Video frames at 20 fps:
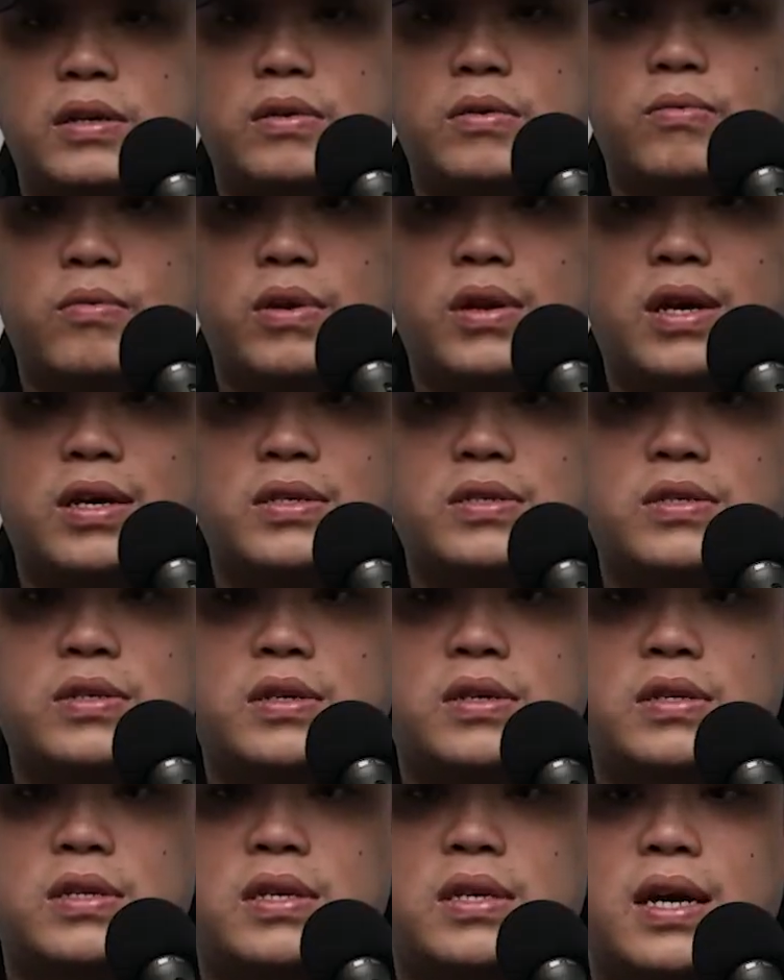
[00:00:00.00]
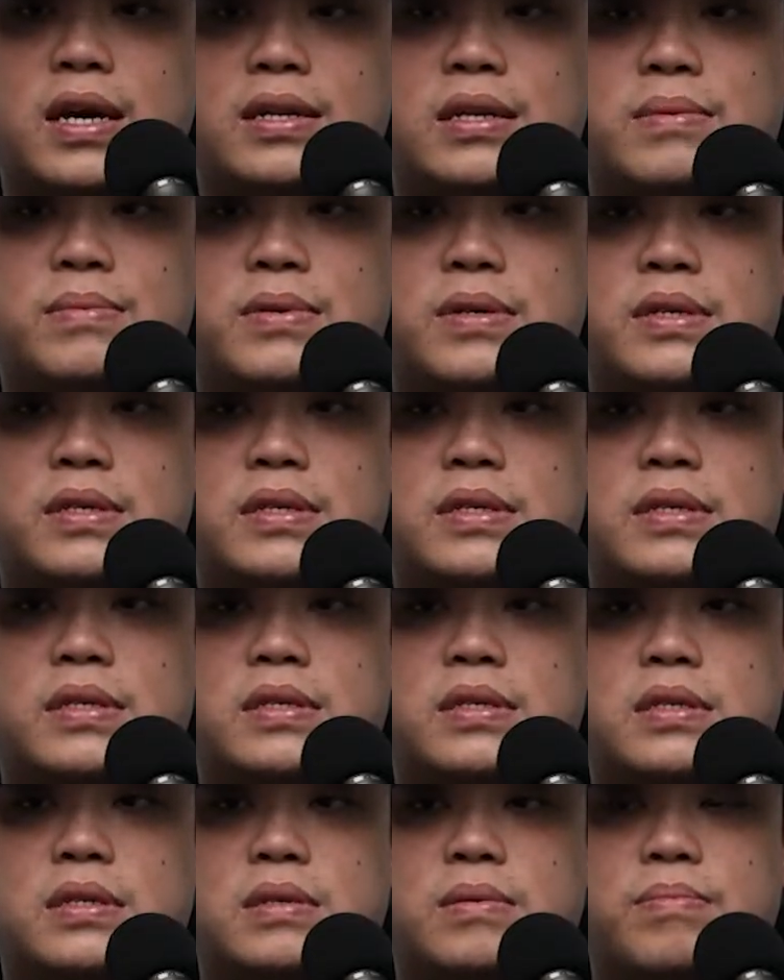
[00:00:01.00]
when I saw the
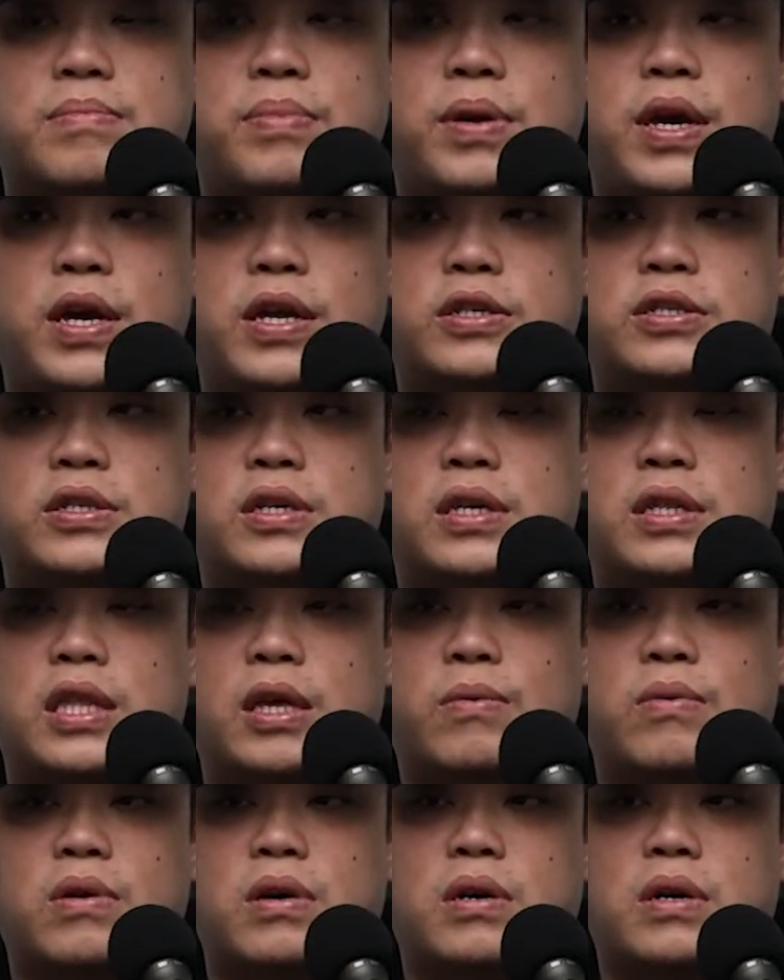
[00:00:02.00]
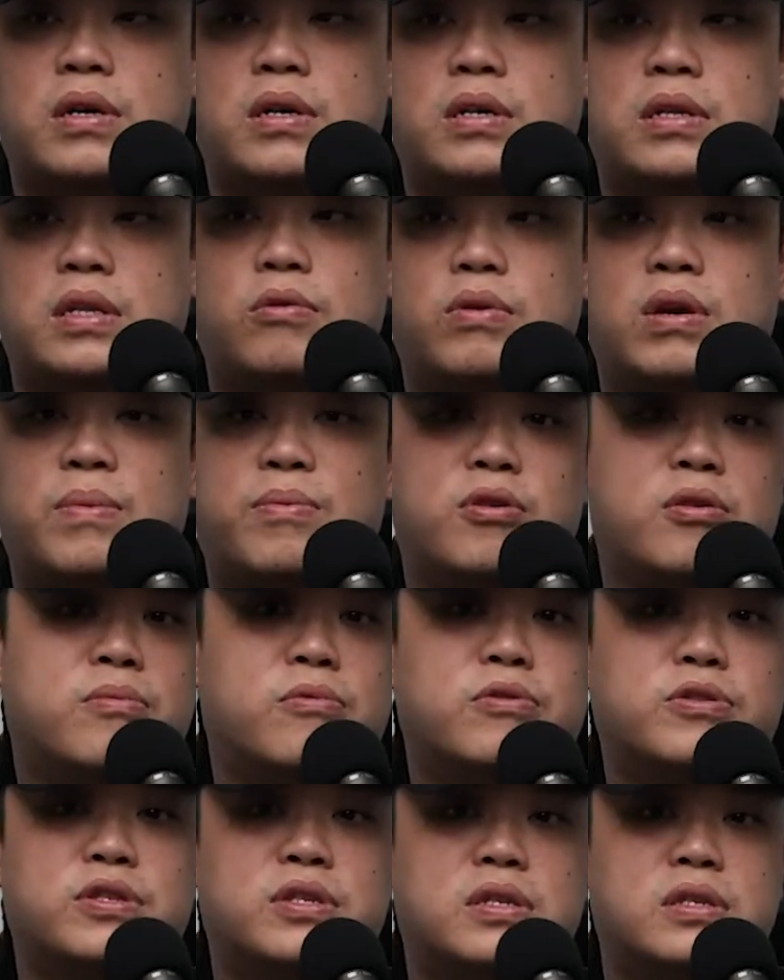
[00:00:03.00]
Atomos page, they were doing a
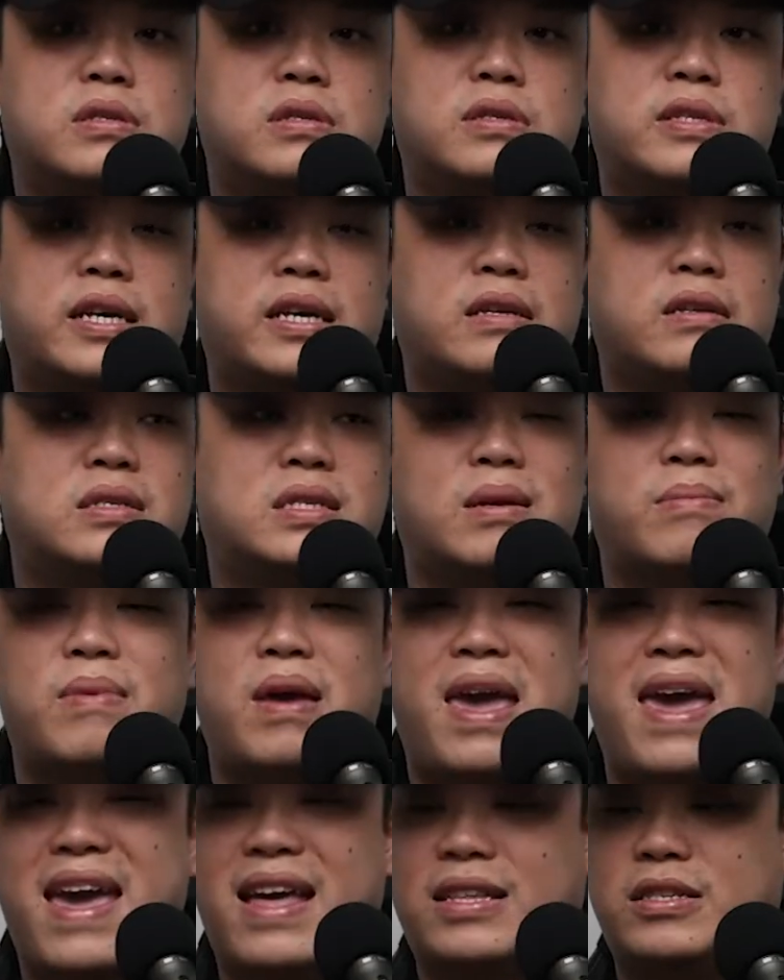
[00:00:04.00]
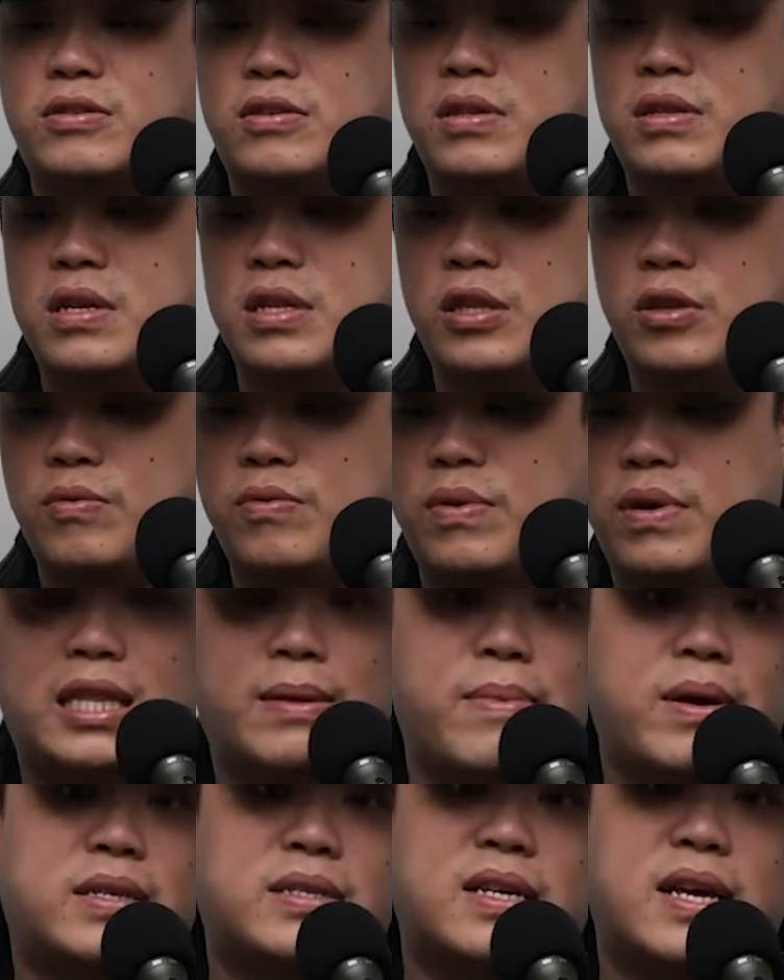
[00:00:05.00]
promotion, like some ads on the new
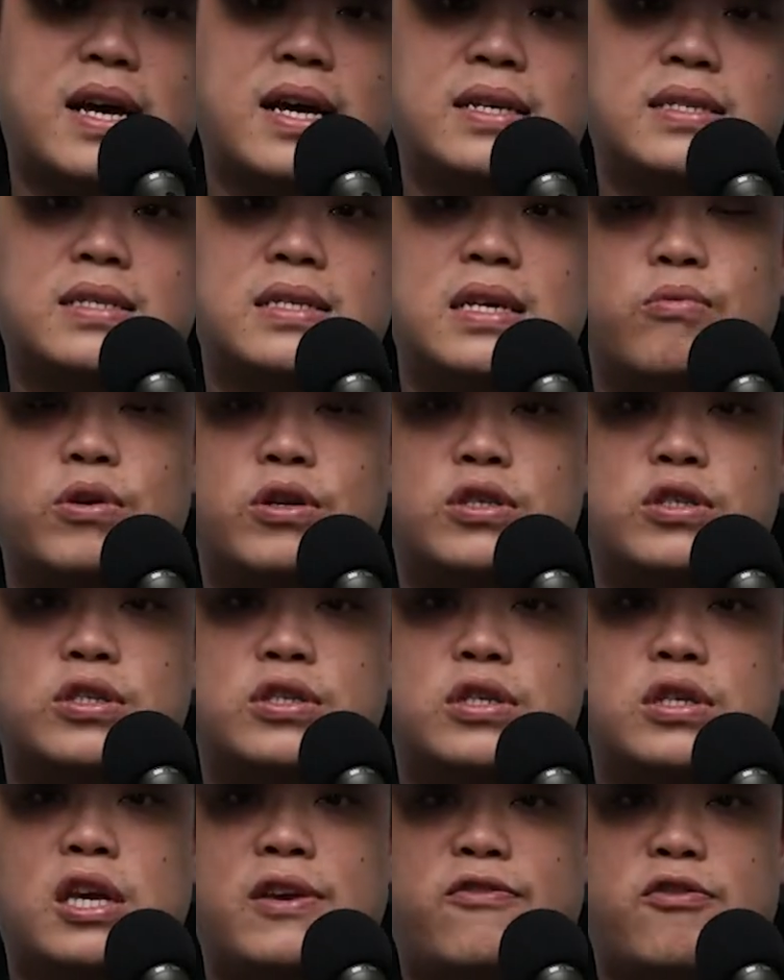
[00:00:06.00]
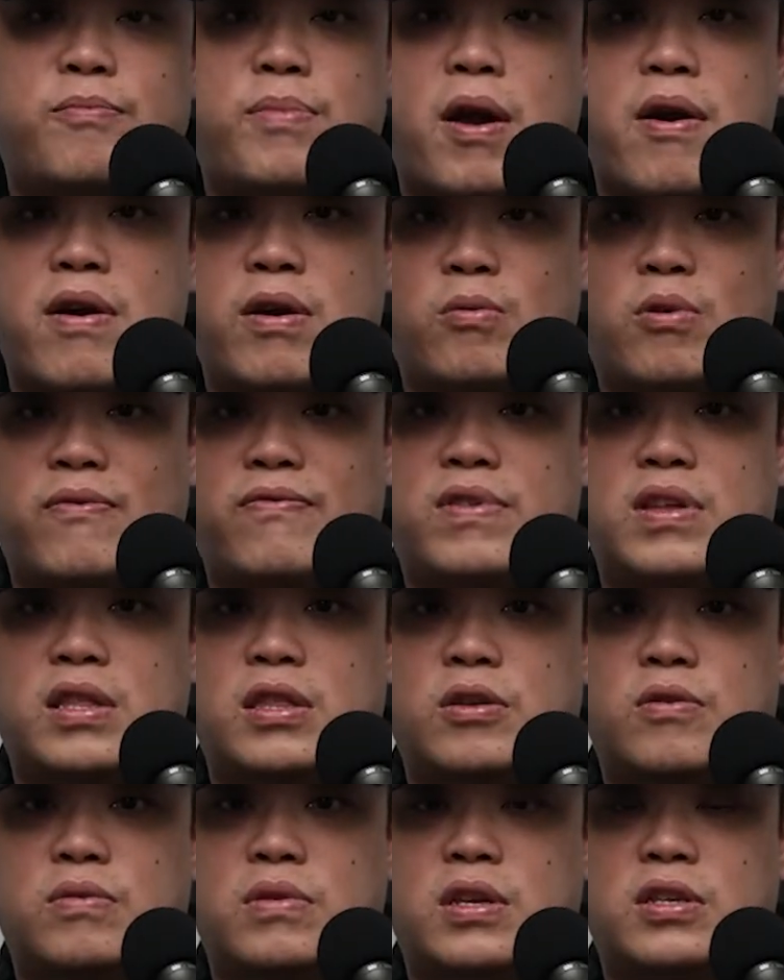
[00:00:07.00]
AtomX Cast, which if you pair it with the
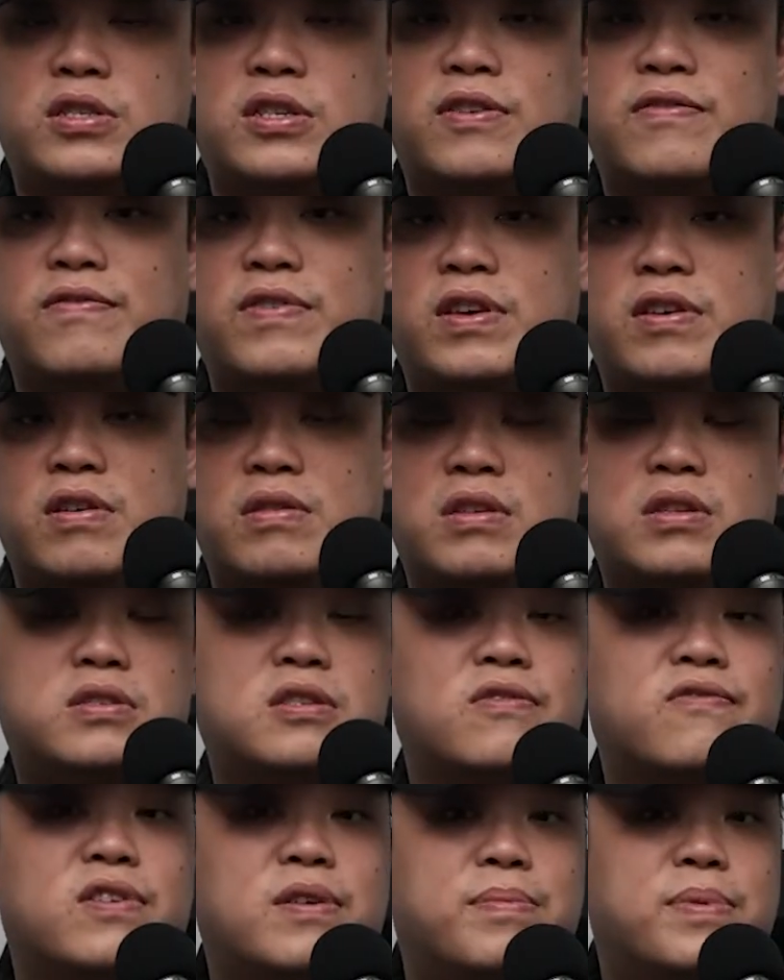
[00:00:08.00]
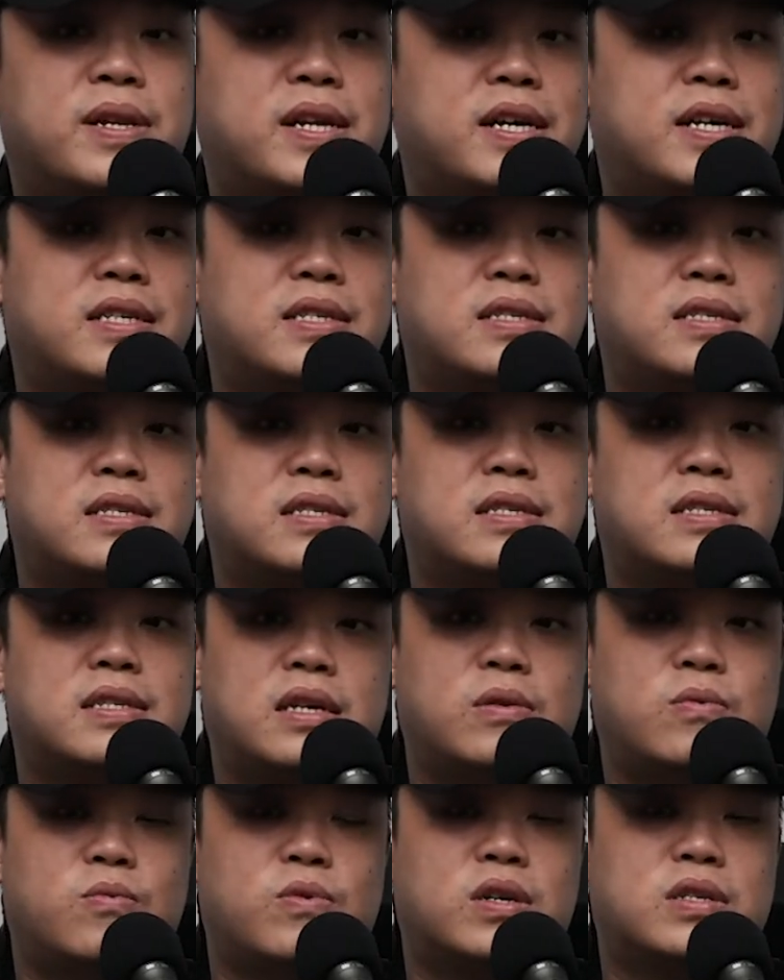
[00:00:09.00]
new Ninja V or Ninja V Plus,
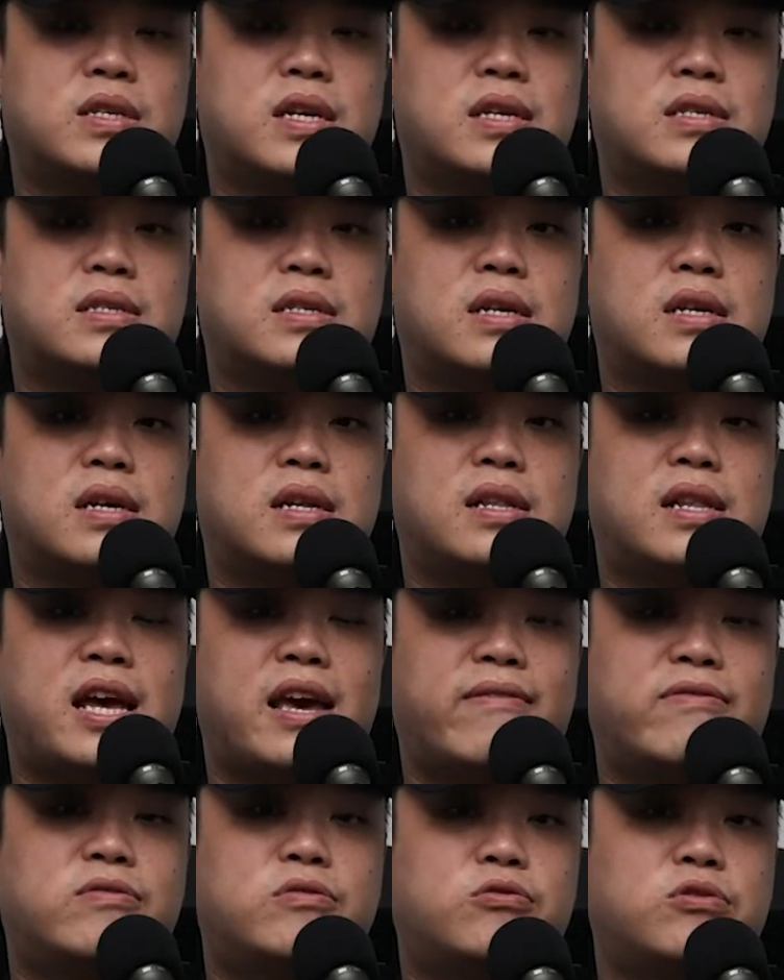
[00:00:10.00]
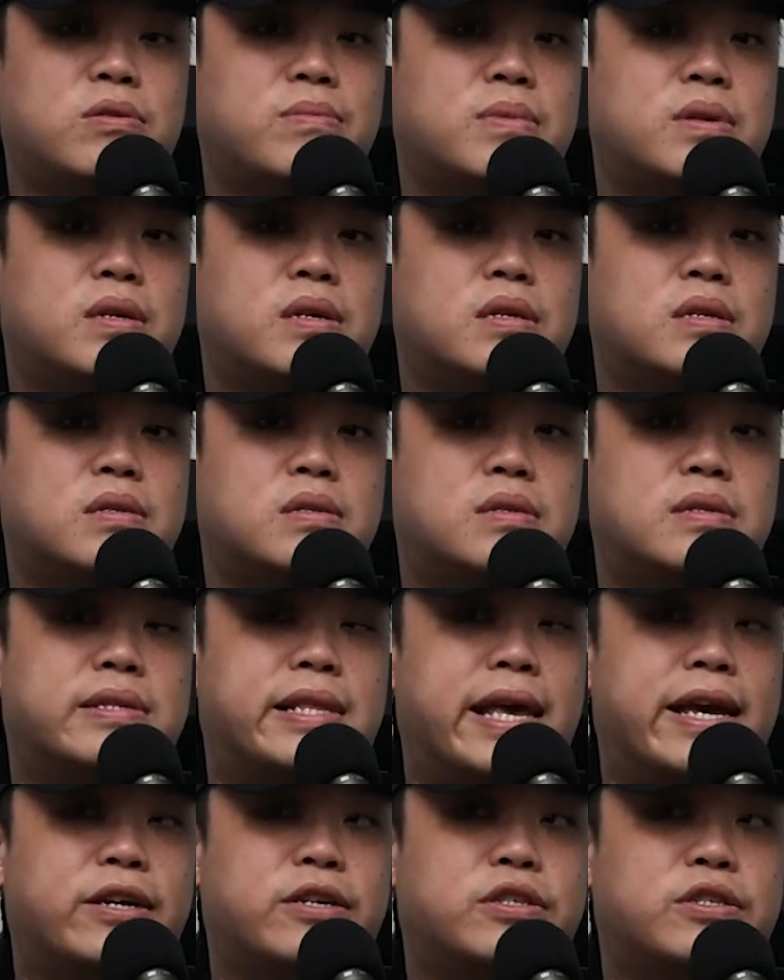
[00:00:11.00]
it works as a live streamer /
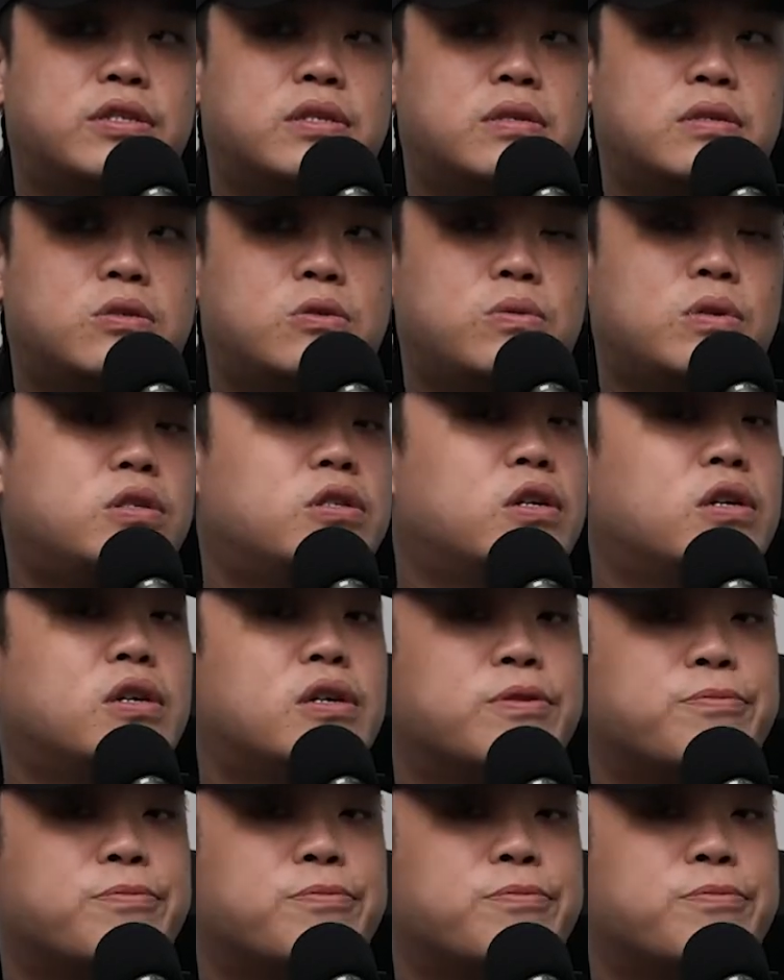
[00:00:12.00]
switcher.